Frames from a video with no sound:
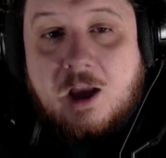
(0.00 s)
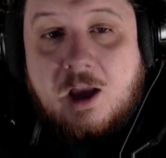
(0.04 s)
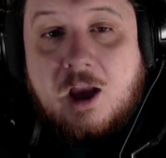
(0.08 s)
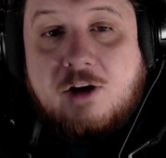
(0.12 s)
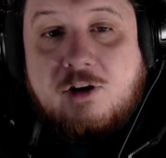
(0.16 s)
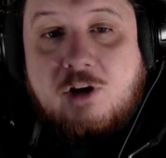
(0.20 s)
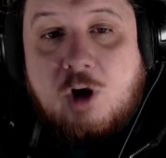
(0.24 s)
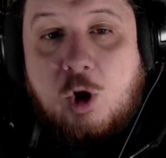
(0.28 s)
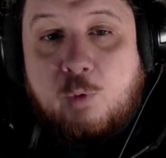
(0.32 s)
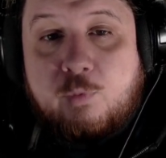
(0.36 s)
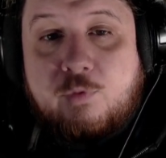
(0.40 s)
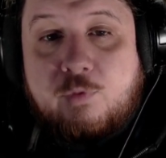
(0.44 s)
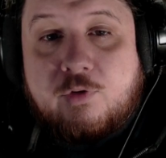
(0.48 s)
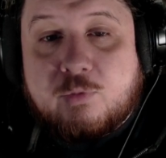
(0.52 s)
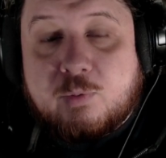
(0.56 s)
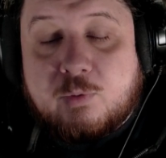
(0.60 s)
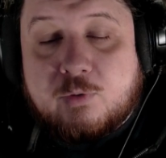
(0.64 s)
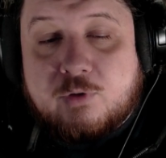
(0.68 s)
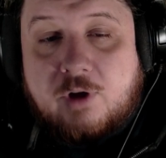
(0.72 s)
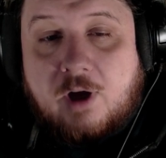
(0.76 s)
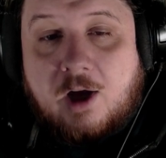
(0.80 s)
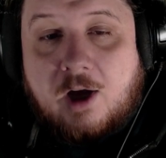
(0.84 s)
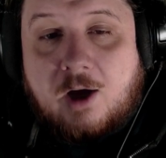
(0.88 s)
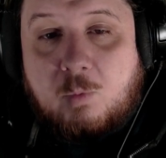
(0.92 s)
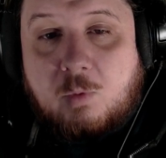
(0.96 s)
Note this will
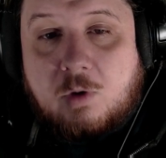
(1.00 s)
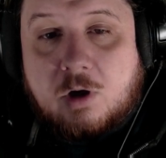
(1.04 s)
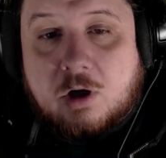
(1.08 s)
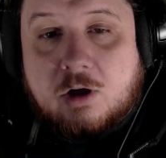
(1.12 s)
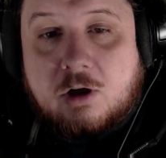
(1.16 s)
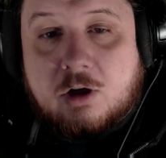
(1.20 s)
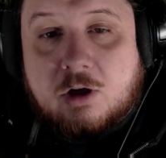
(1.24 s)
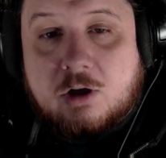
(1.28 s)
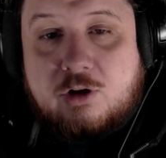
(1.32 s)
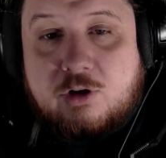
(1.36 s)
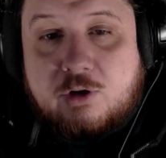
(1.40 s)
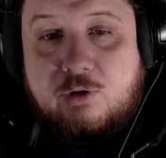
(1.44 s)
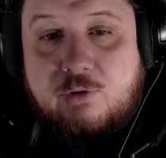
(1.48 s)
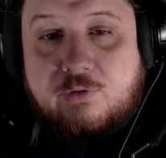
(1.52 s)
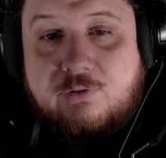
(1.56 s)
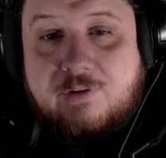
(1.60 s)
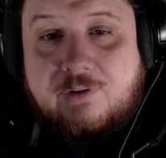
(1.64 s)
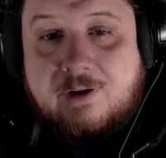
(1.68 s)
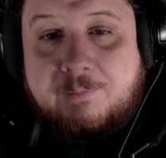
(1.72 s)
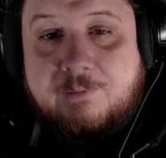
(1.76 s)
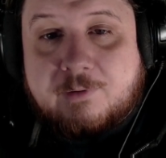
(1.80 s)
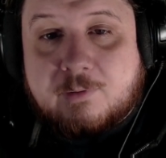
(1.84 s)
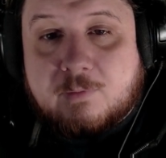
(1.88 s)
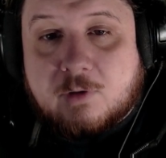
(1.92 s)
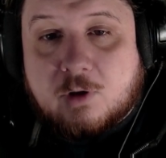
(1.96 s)
not work on clue
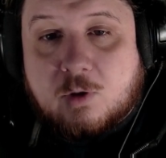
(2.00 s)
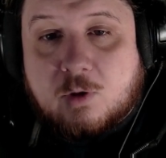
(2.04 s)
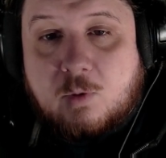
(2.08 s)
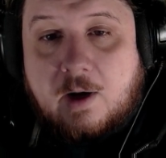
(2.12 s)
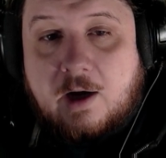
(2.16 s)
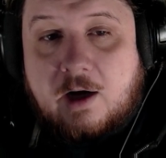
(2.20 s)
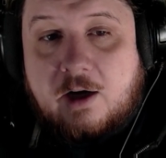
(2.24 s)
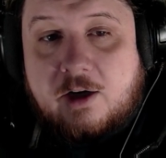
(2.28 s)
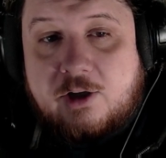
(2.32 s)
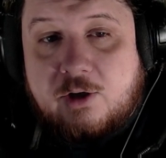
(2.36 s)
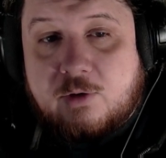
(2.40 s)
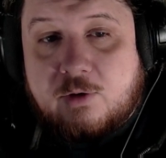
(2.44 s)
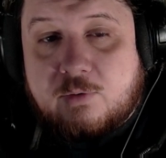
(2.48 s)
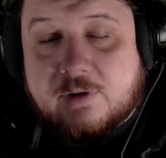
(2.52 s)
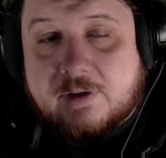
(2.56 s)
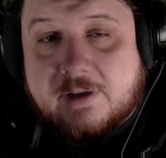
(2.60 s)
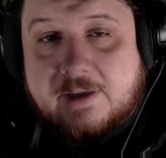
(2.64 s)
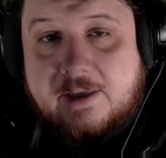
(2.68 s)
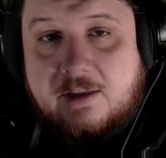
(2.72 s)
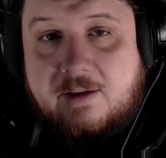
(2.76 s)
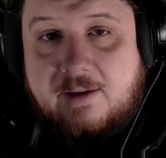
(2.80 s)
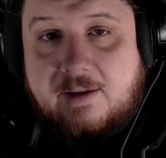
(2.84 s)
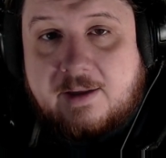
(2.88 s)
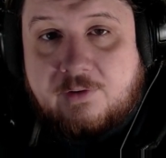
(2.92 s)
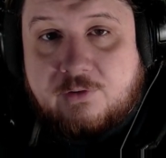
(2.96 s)
steps that require you to
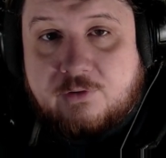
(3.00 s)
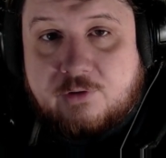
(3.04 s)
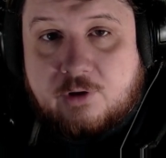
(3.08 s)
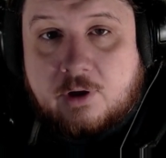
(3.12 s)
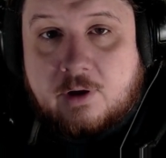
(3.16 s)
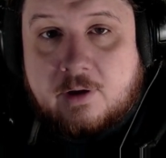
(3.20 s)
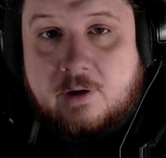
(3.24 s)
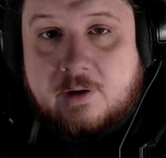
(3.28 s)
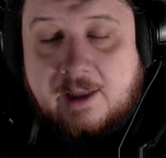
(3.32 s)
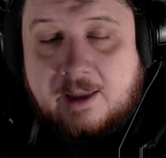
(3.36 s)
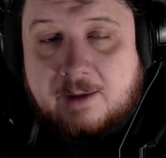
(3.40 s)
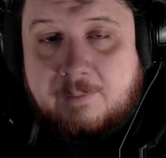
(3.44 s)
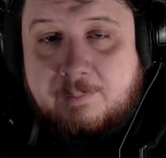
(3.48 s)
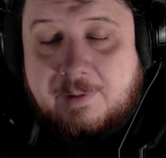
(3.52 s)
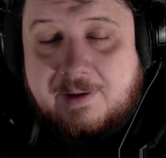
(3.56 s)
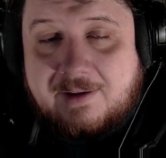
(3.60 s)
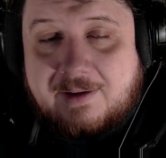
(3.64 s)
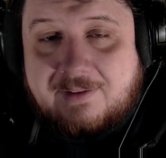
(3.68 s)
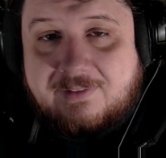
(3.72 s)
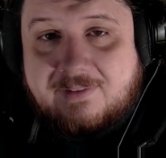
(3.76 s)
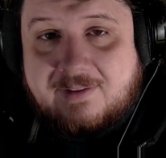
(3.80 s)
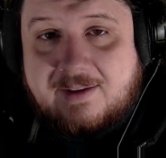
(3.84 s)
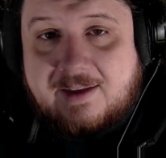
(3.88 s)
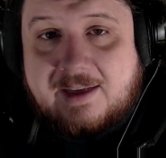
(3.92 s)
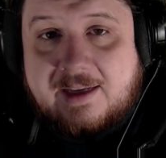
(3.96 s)
kill a certain
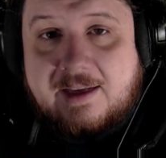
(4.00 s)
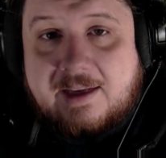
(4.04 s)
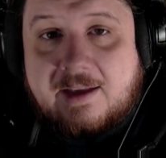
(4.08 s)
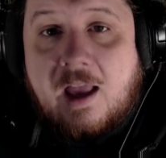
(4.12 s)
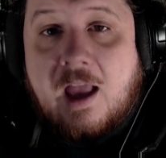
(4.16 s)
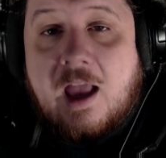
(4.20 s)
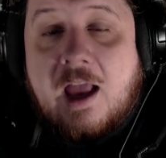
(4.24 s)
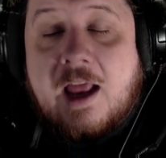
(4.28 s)
NPC.